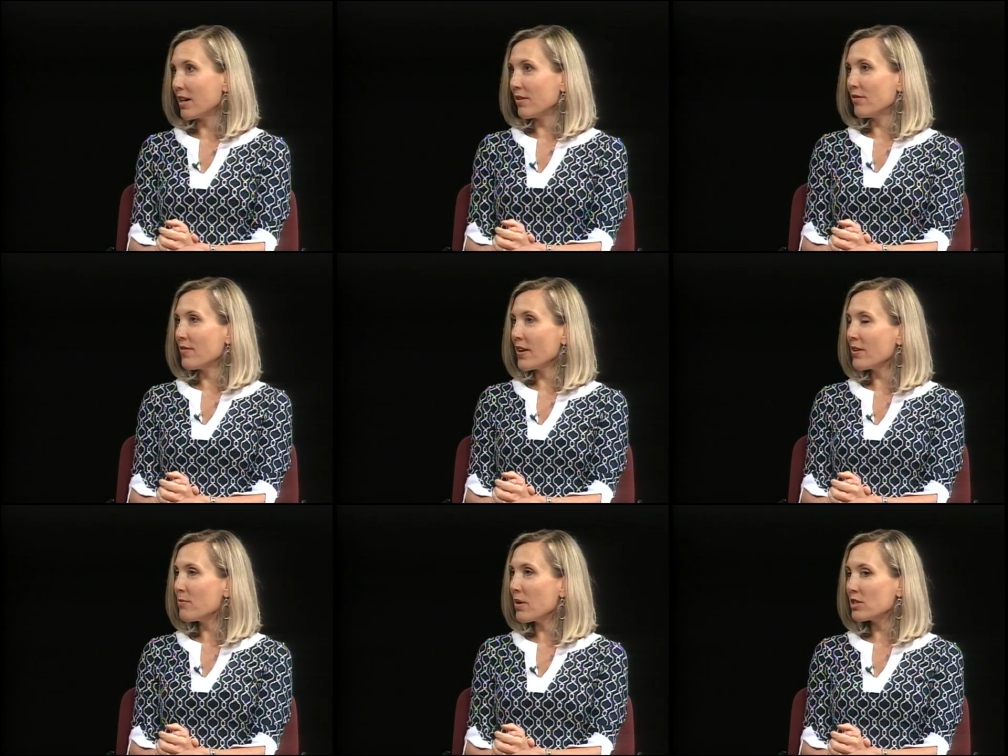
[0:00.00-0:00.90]

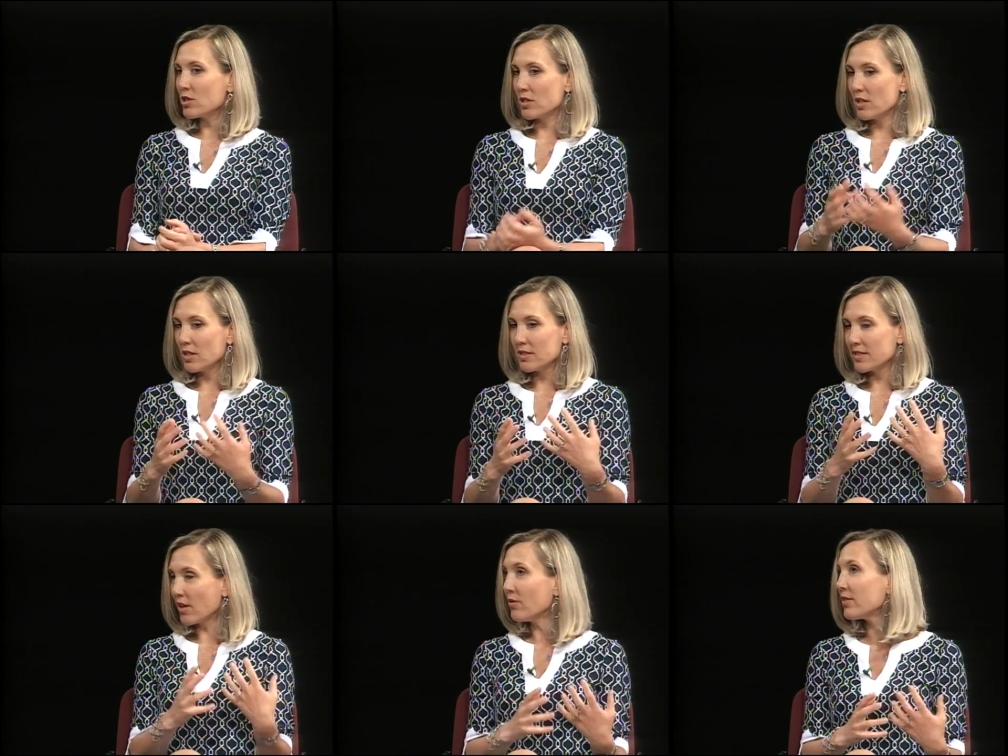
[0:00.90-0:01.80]
Very much a
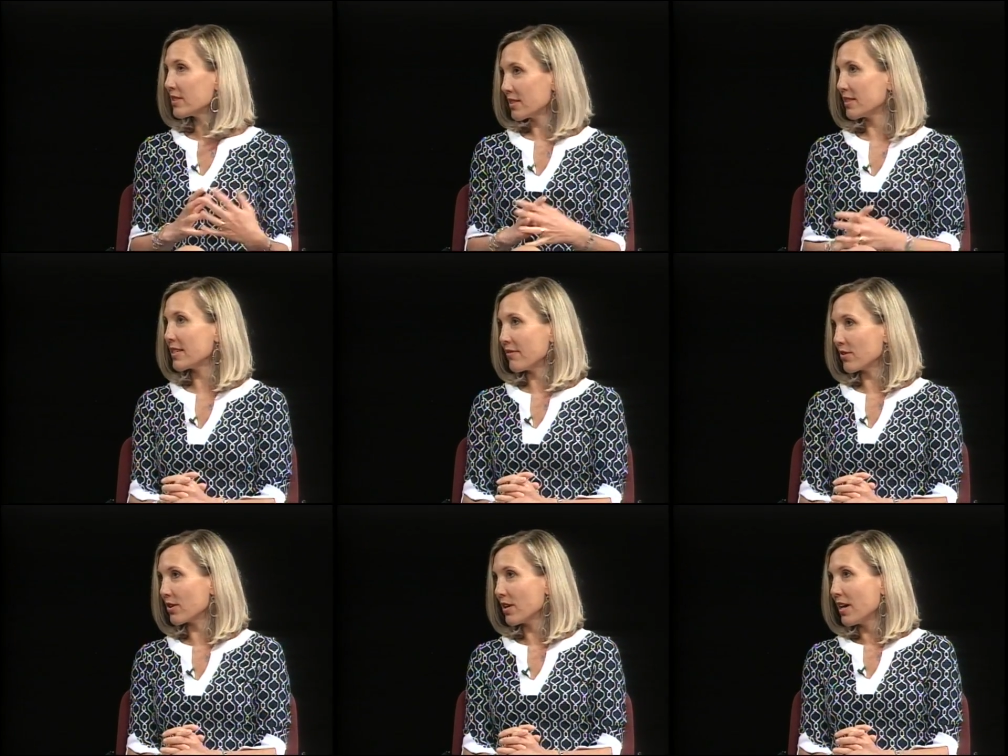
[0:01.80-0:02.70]
selfless
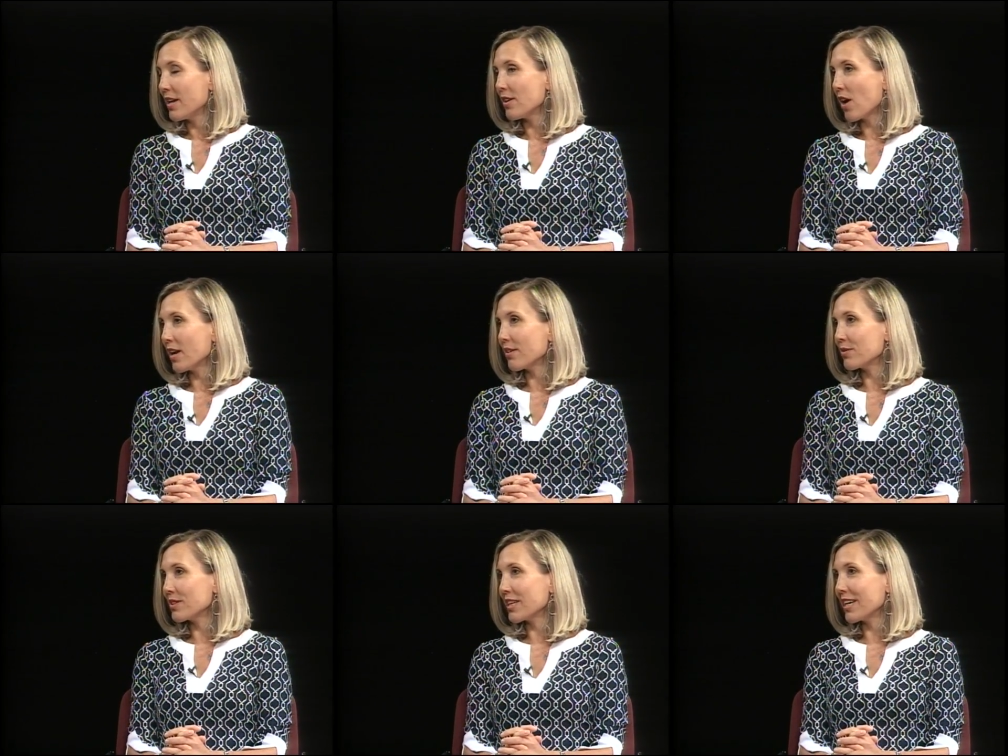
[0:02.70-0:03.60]
endeavor, not
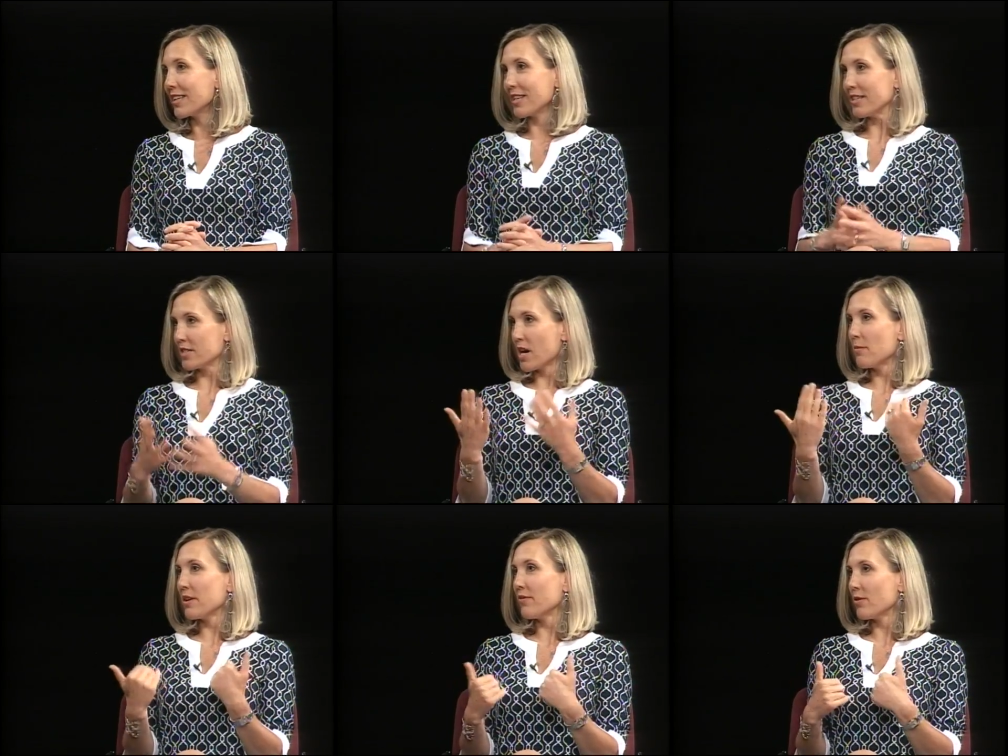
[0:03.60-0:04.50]
ever thinking that it's
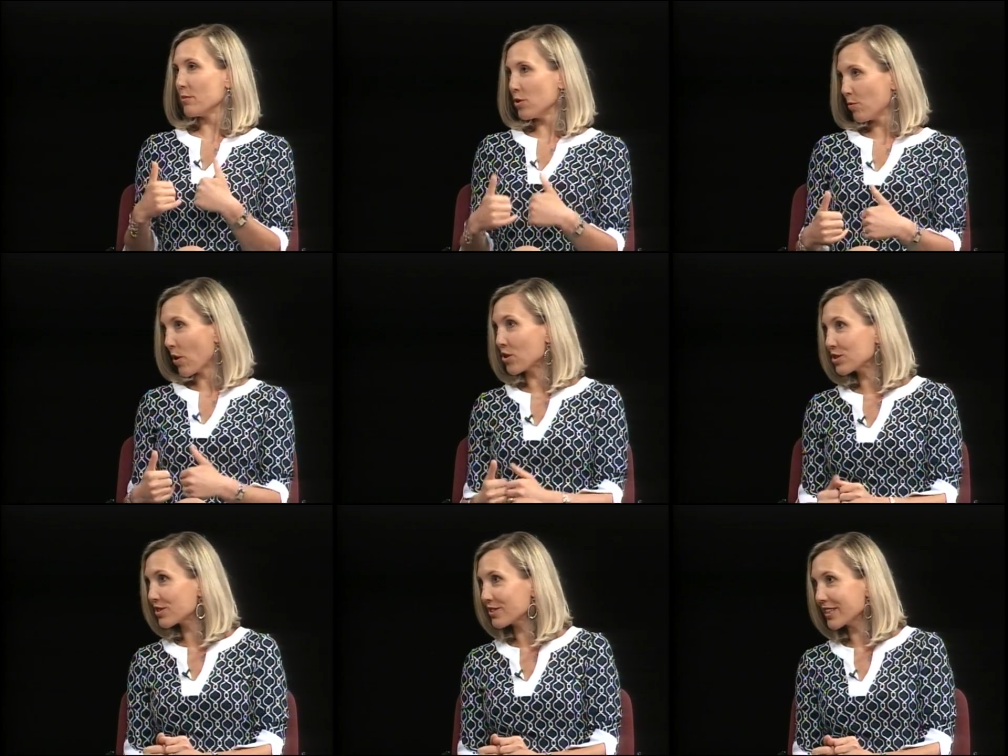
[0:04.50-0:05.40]
coming from you
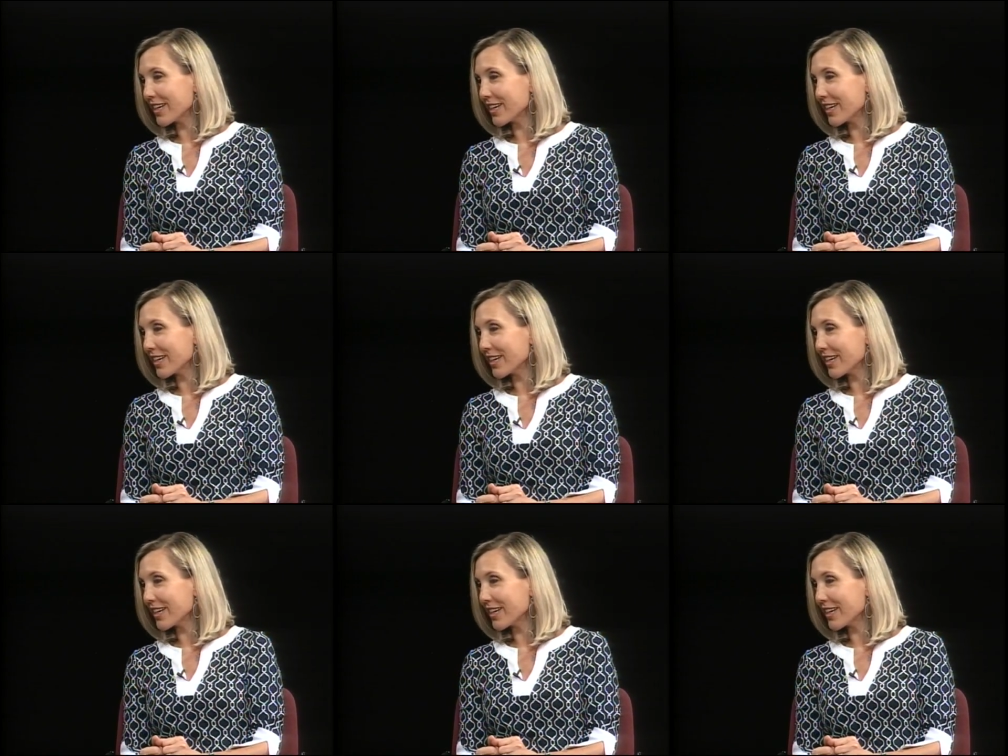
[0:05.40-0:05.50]
personally.